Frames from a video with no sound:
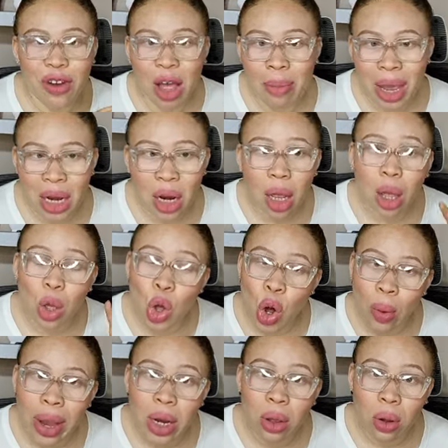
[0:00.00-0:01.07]
famine
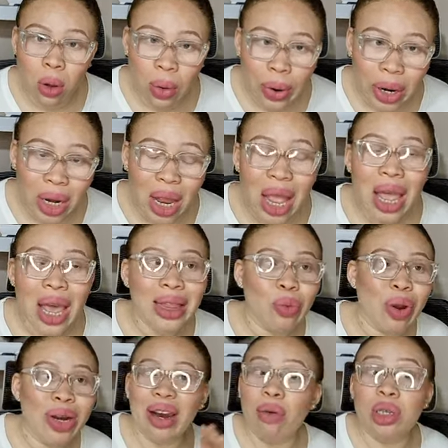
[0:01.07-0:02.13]
going on
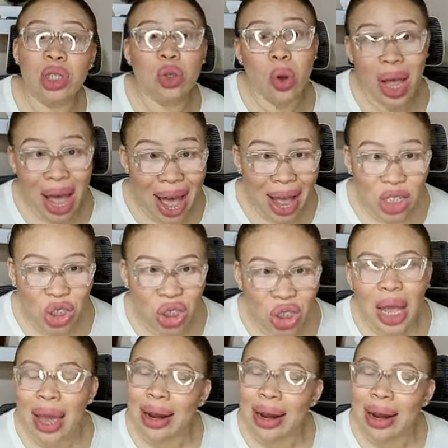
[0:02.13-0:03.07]
where there is no cash.